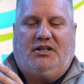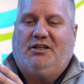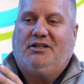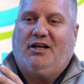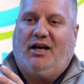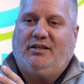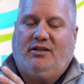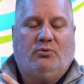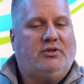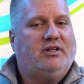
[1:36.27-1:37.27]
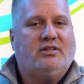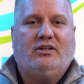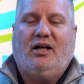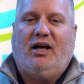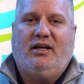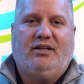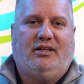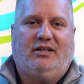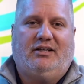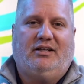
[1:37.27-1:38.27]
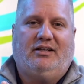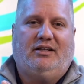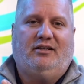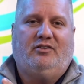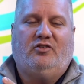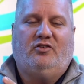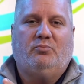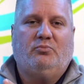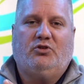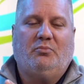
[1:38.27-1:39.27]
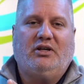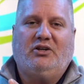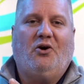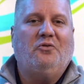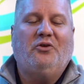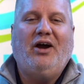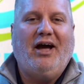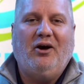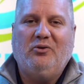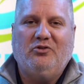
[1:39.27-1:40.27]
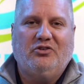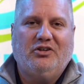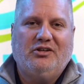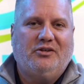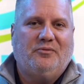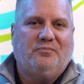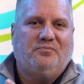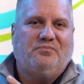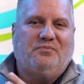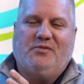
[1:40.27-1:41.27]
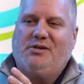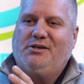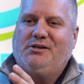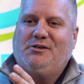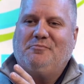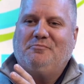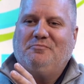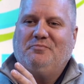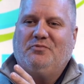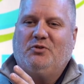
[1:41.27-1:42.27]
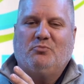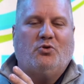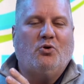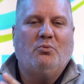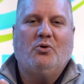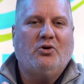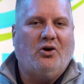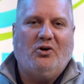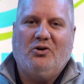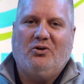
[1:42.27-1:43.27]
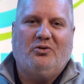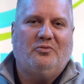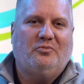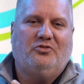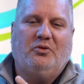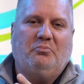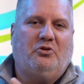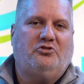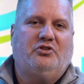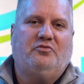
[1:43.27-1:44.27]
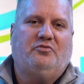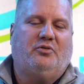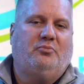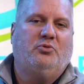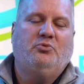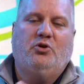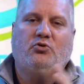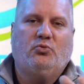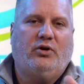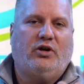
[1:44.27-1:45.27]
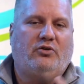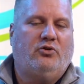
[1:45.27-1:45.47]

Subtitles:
I deal with this a lot. Somebody called their house, some robocall, some person from who knows where,